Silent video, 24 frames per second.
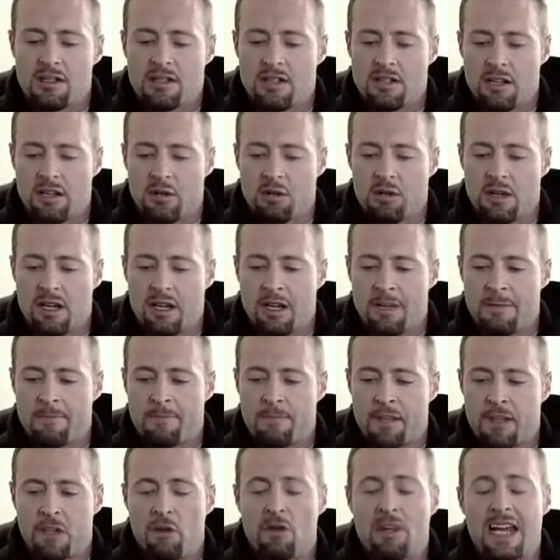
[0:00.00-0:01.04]
So
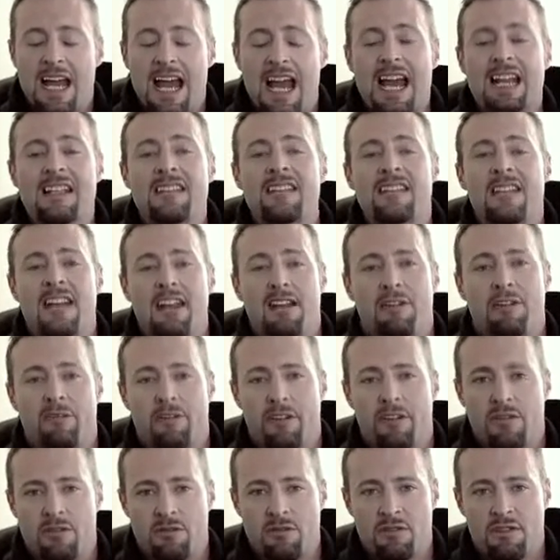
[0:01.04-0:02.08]
you can take
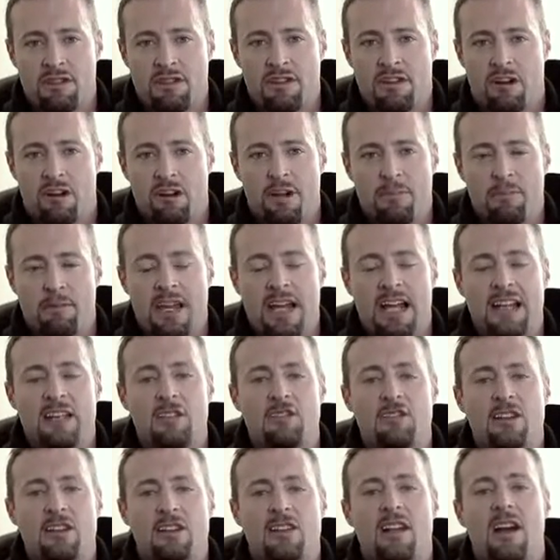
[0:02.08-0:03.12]
food on a plane,
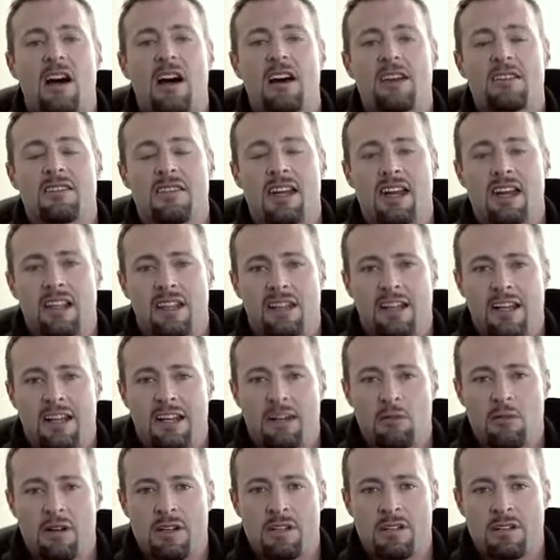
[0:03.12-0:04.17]
you just can't take
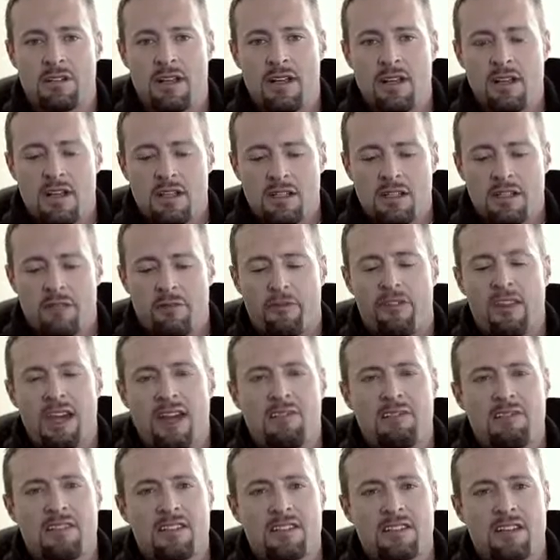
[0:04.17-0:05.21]
liquids. So for
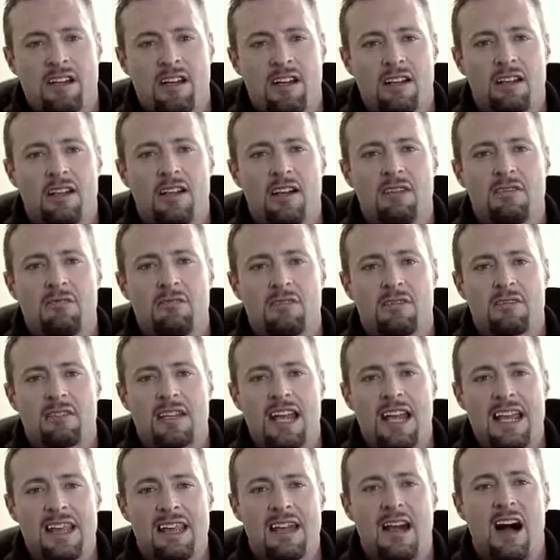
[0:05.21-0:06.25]
that reason, I don't
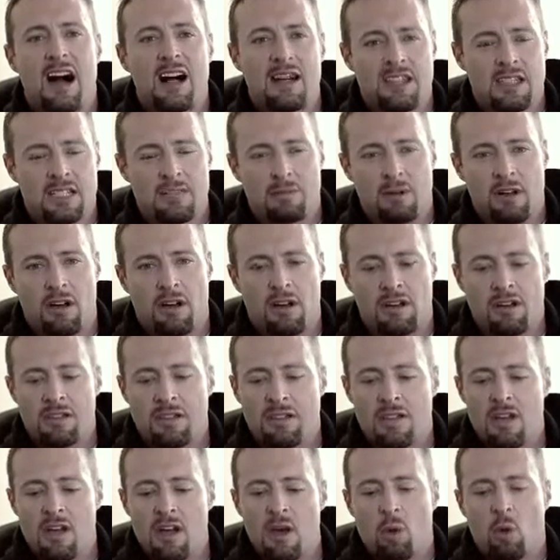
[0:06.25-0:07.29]
take ice
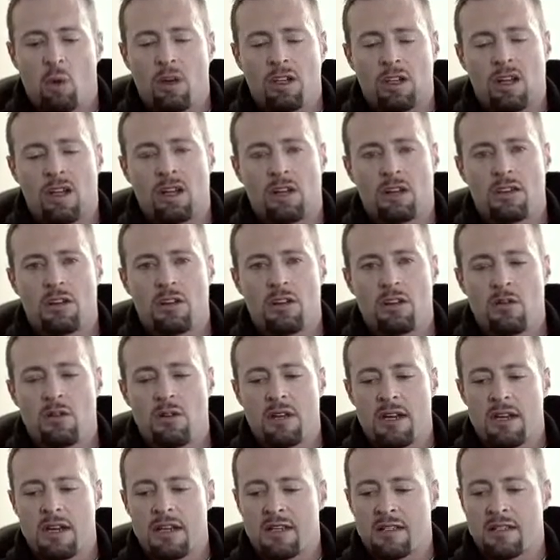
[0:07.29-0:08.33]
blocks. What I'll
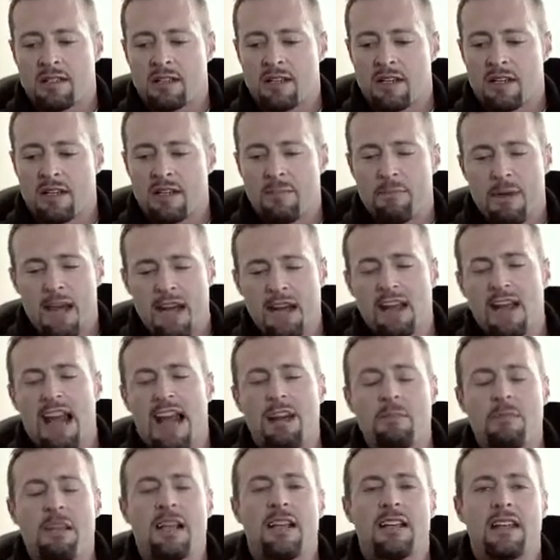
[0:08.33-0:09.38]
do is, depending on
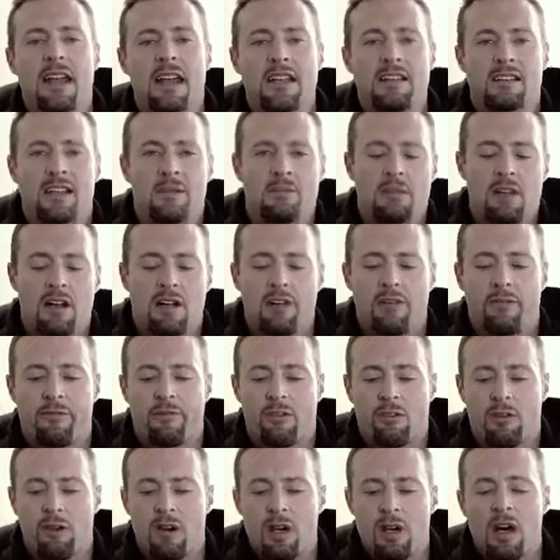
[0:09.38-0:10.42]
how many days I'm going
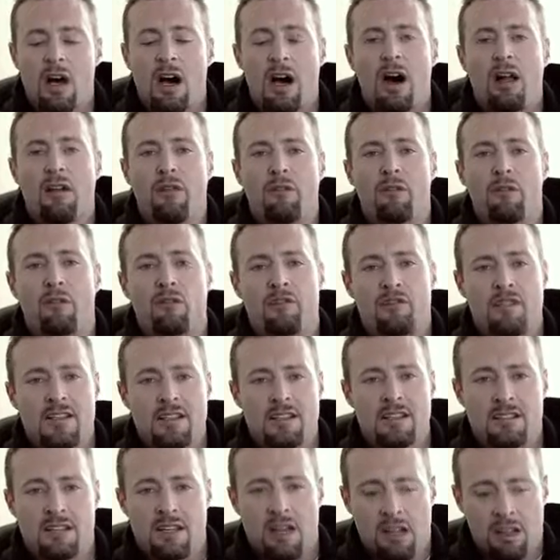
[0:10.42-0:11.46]
for, I'll
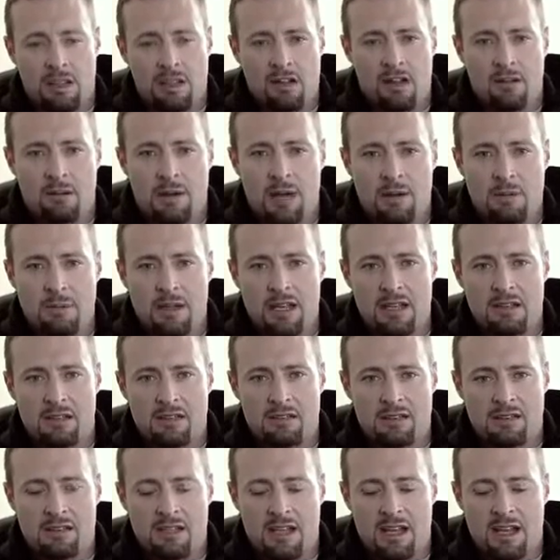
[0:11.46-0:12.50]
freeze a lot of my
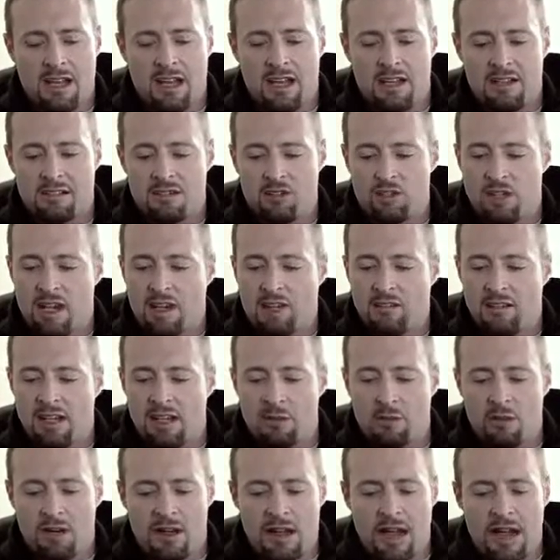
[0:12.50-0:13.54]
meals. And
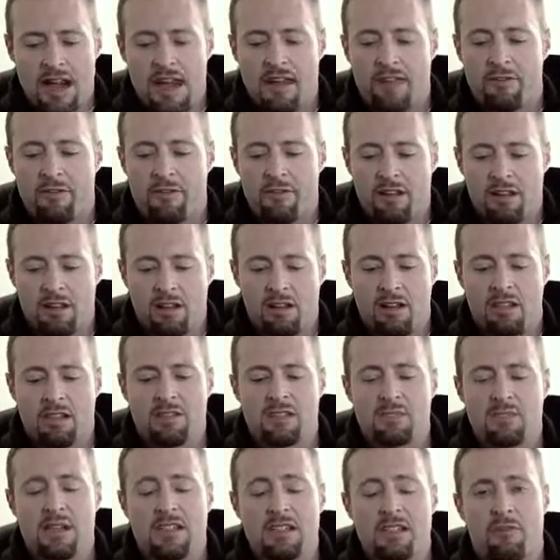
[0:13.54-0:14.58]
generally, when I have a lot of
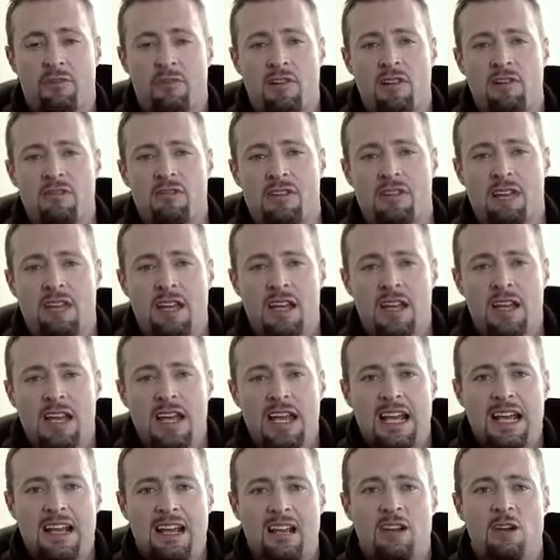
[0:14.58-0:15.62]
those meals frozen
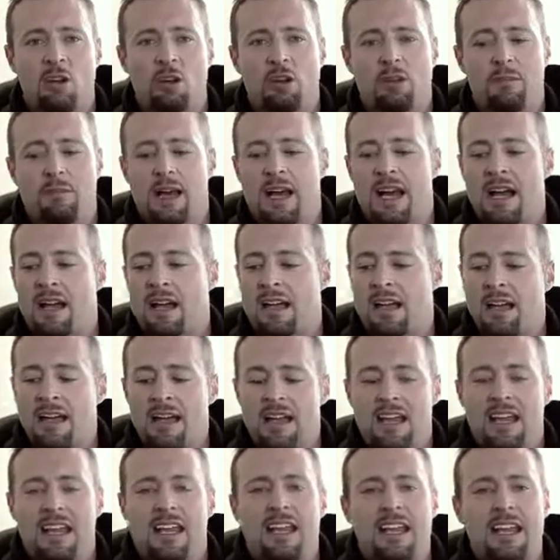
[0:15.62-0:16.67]
in a cool bag,
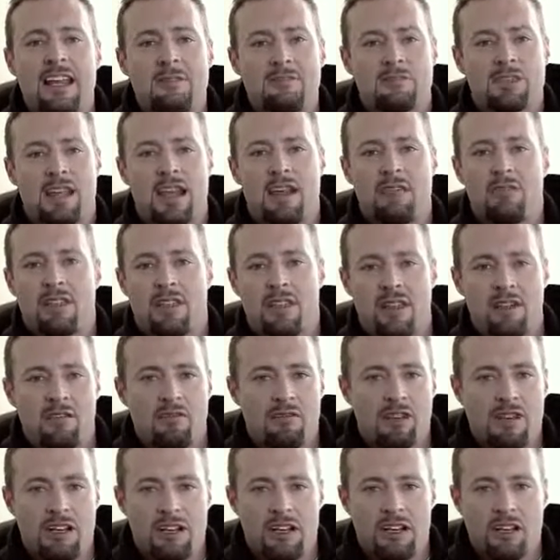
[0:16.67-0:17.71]
it keeps
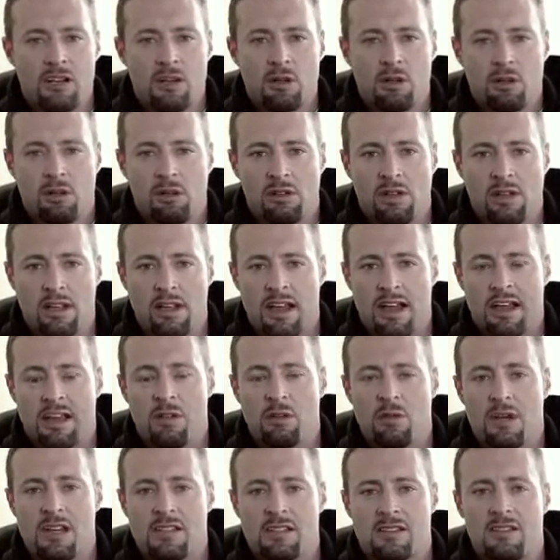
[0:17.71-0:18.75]
everything really cool
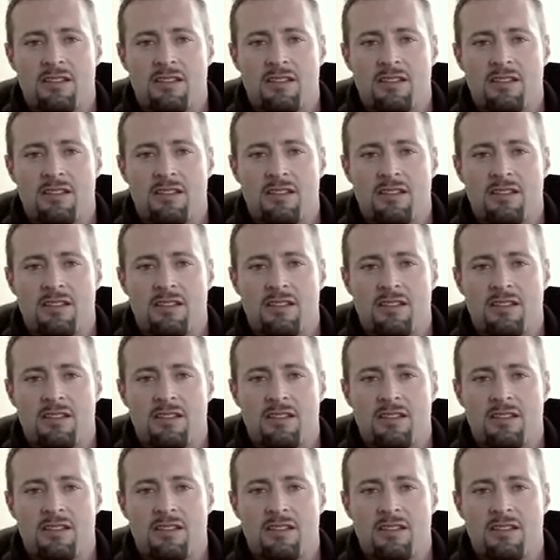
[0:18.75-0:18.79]
anyway.